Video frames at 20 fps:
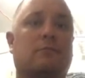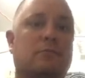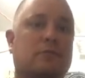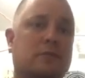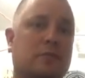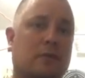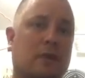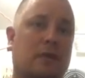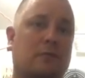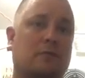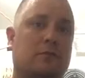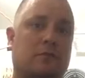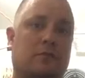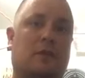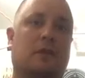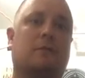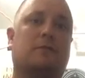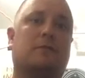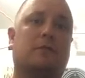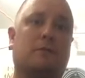So average
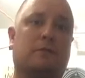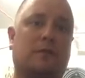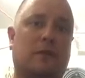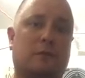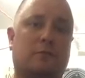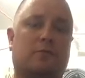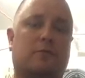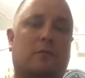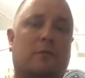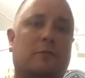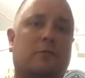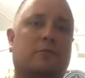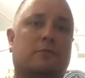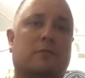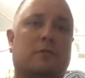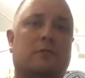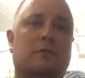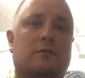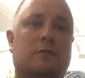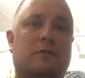height, if the flames are almost
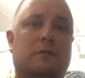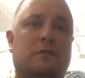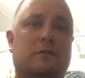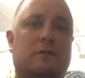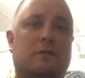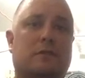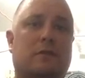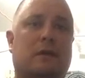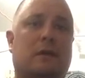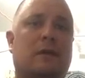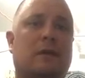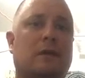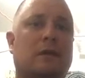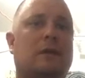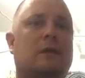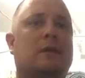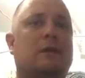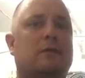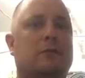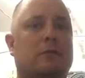reaching the ceiling,
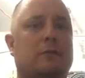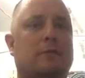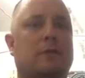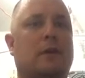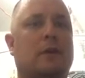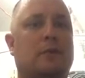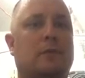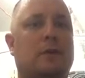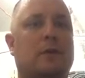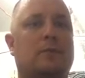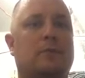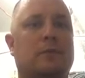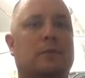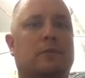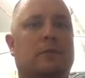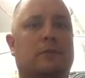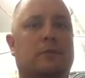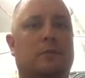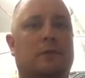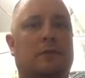your fire might be
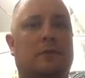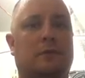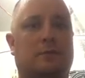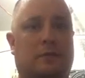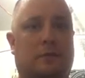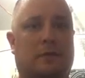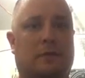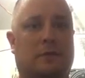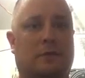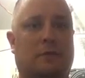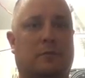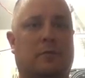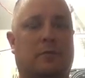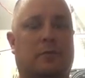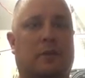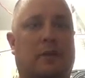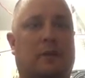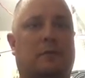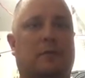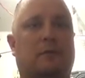too big for this to
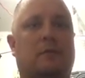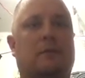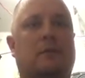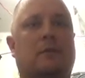put out.